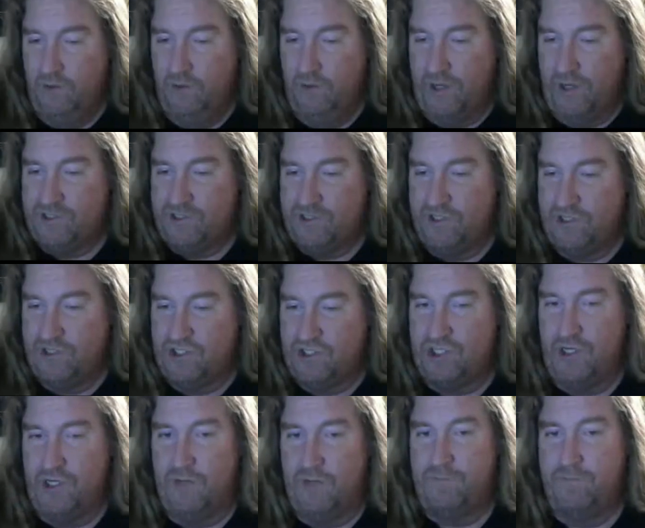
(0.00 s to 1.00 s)
the ship,
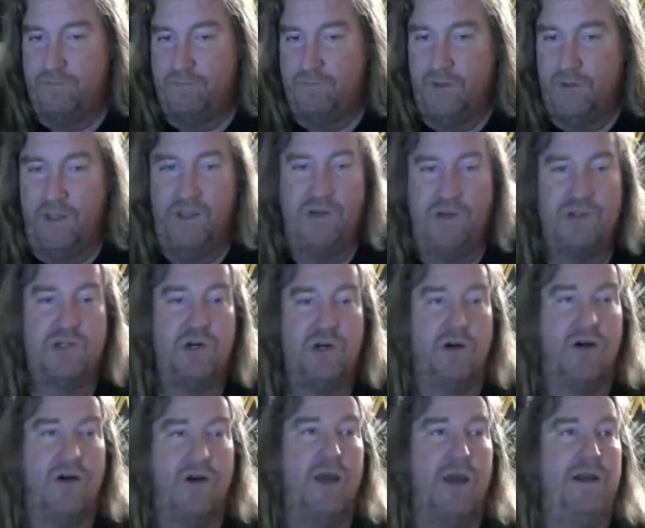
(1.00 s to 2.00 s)
and you start
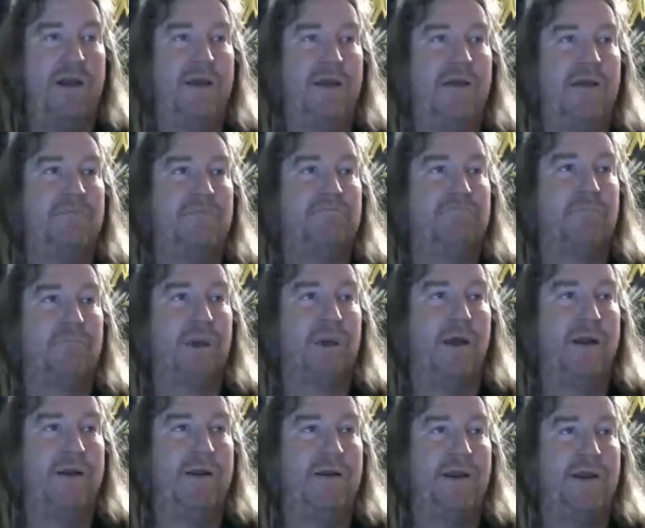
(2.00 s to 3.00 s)
heading
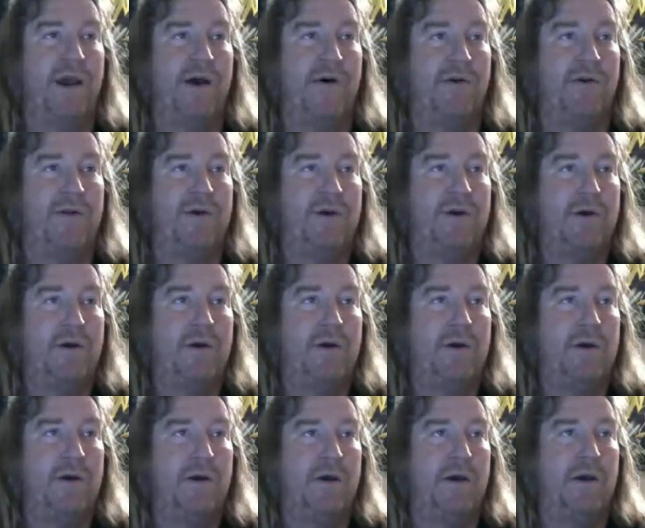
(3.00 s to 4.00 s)
down,
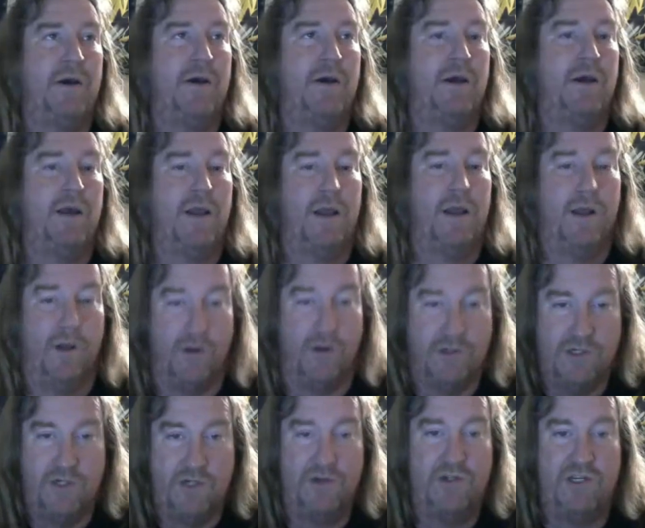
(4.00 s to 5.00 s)
and all of a sudden you
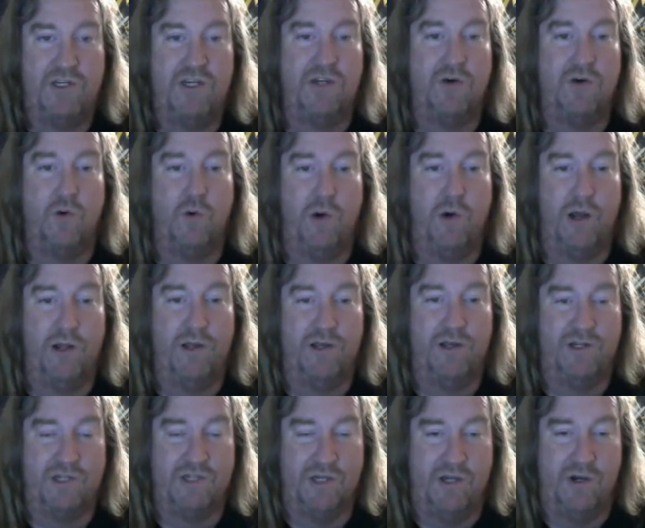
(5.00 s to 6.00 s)
see Corellian
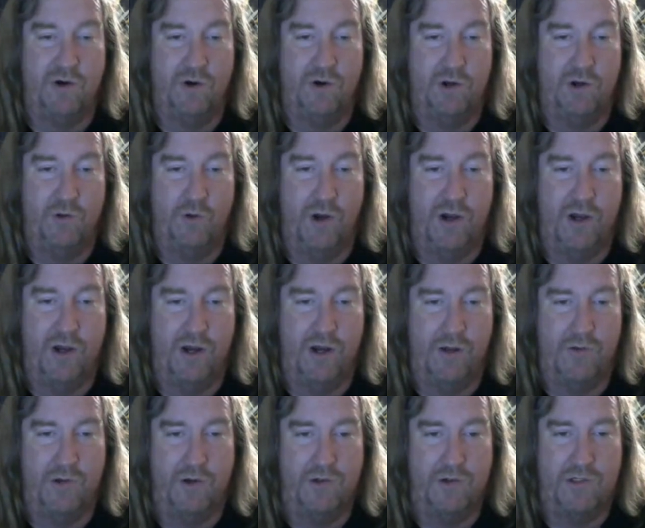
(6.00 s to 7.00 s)
security walking out.
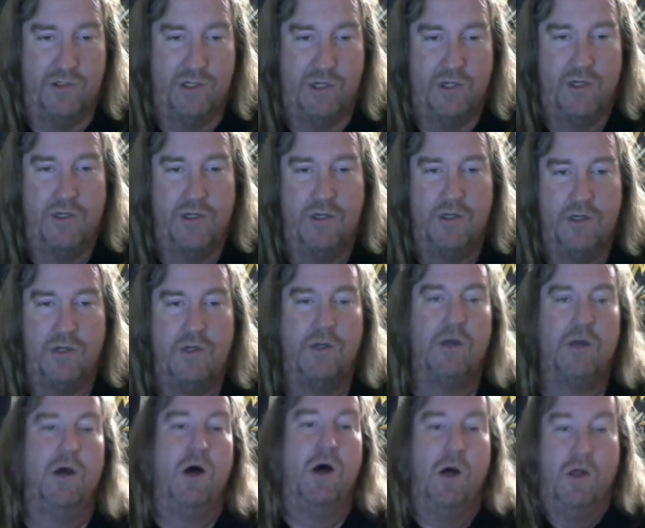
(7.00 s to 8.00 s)
Goes,
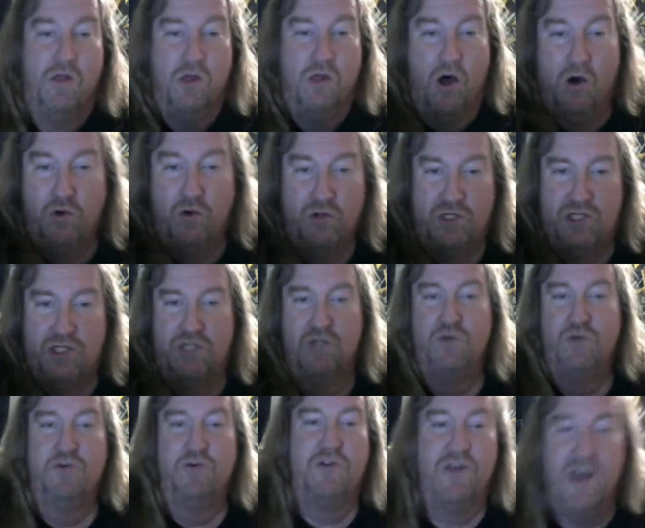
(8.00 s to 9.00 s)
those two
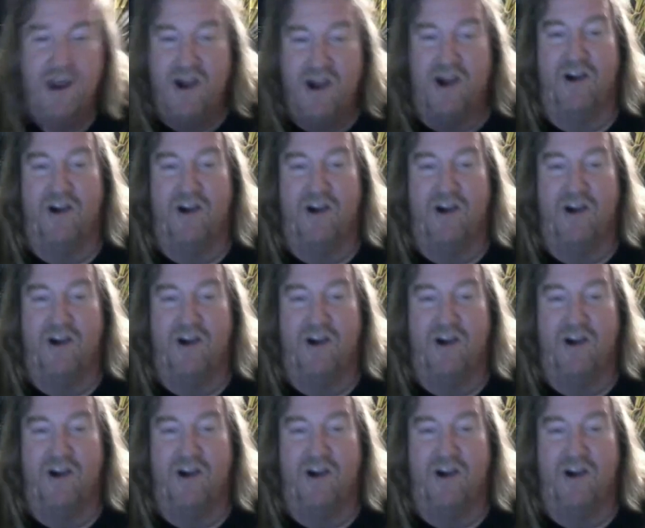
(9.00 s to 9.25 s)
there.